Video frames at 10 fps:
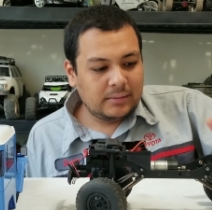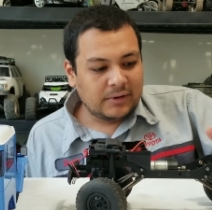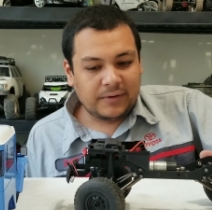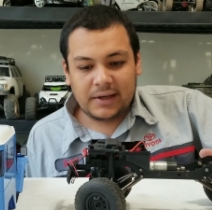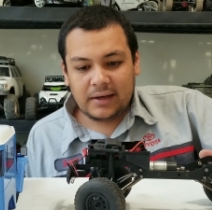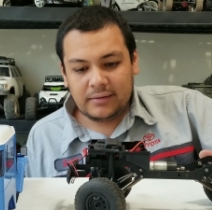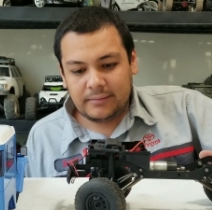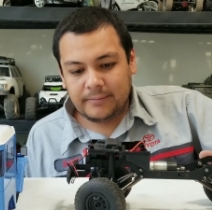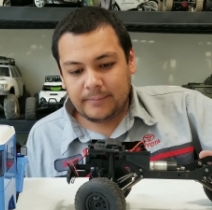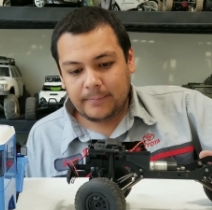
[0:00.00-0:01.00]
But for now,
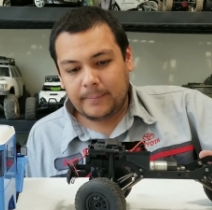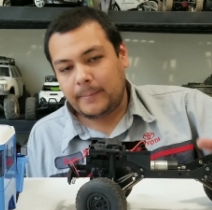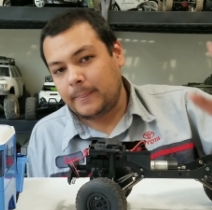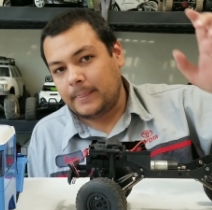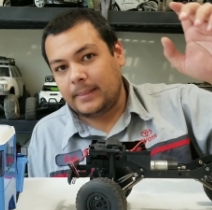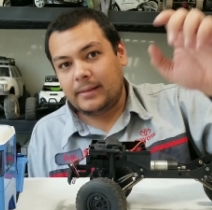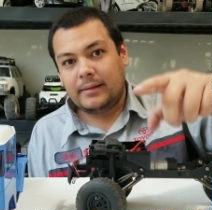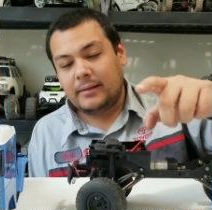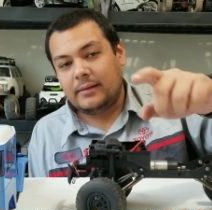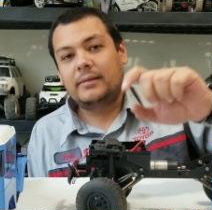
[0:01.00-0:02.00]

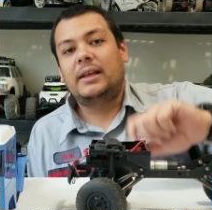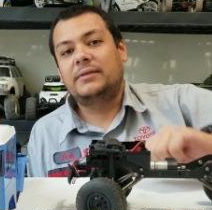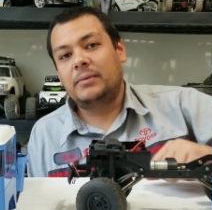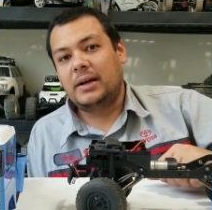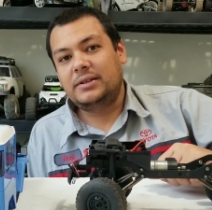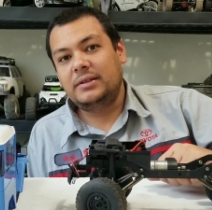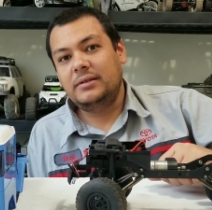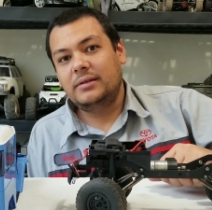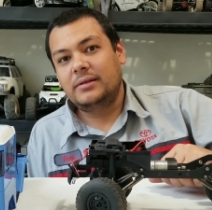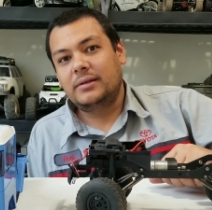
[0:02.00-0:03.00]
thanks for
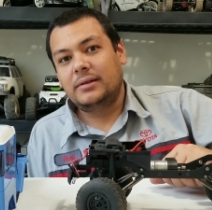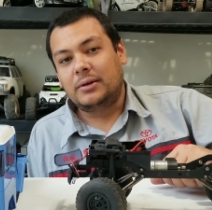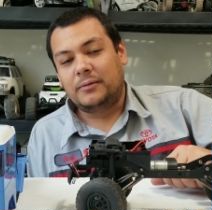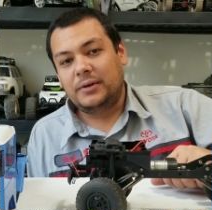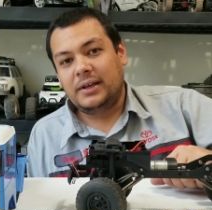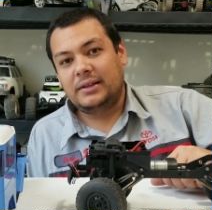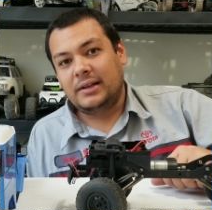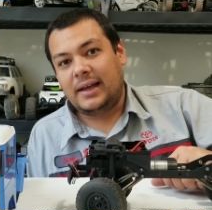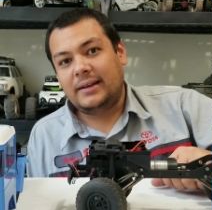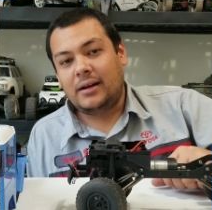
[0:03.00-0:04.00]
watching. Don't forget to
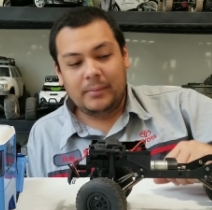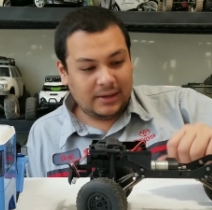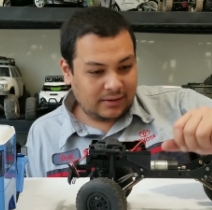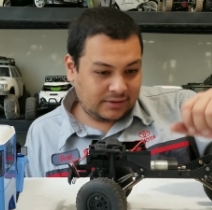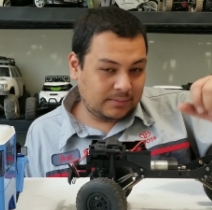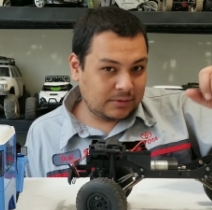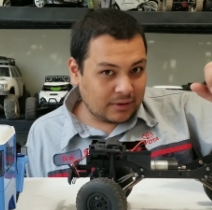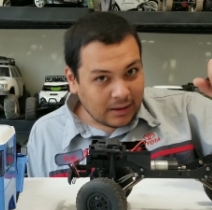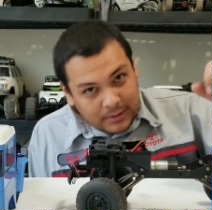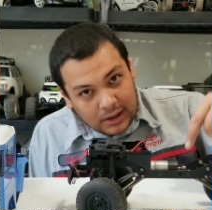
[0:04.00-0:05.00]
like, comment, and
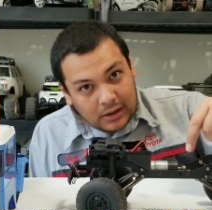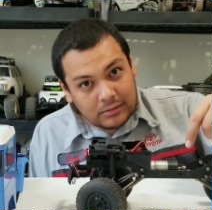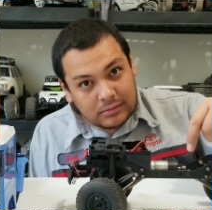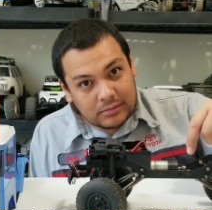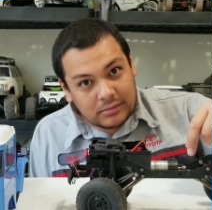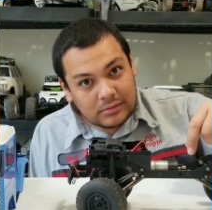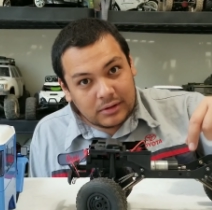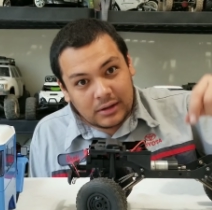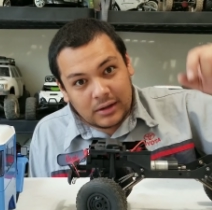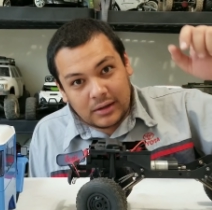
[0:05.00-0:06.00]
subscribe below.
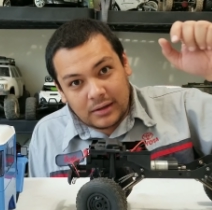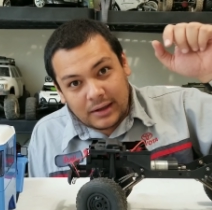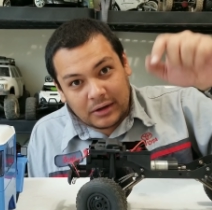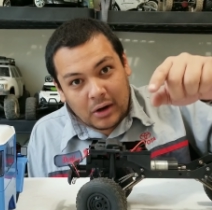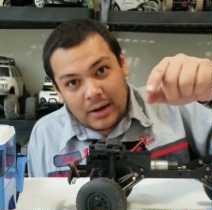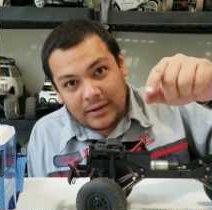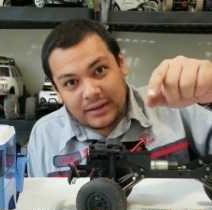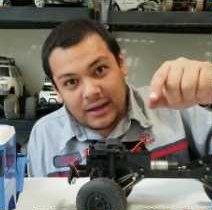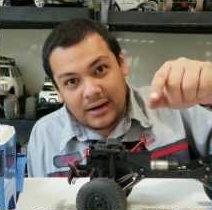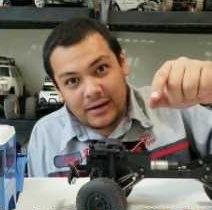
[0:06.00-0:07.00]
Now go out
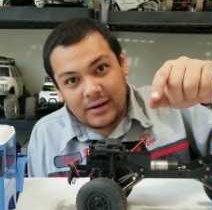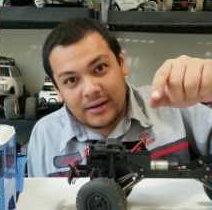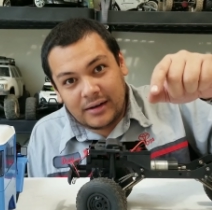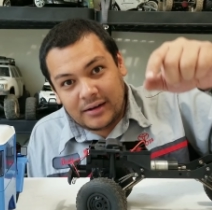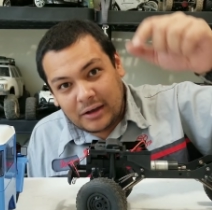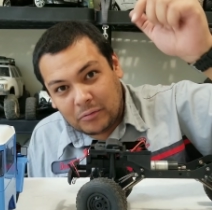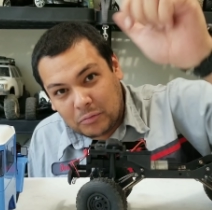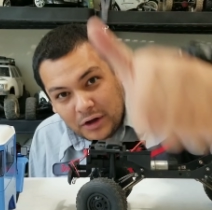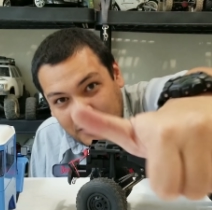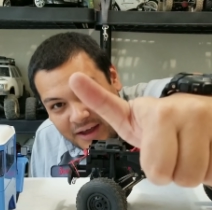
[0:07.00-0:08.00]
there and
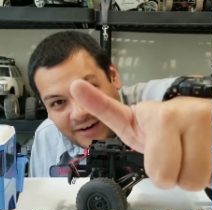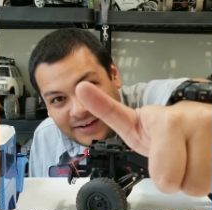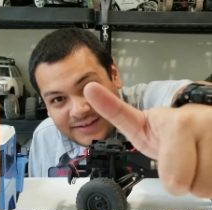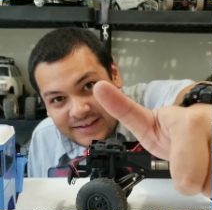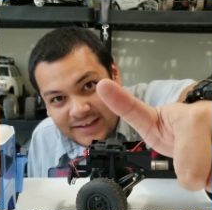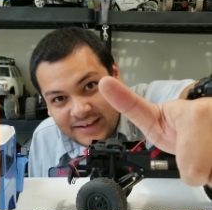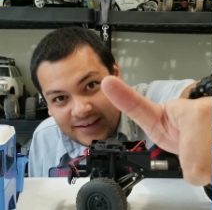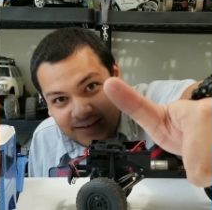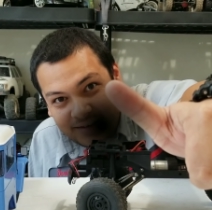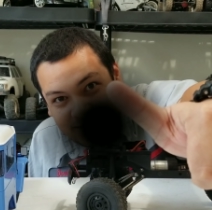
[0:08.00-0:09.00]
run that RC.